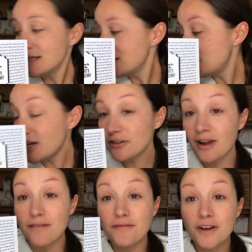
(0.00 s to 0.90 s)
Chandler
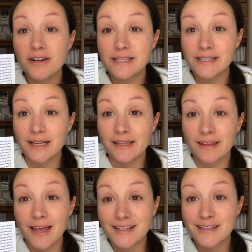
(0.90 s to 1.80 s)
got very sick in the
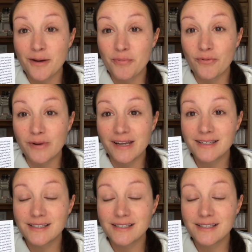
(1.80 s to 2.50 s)
last couple weeks,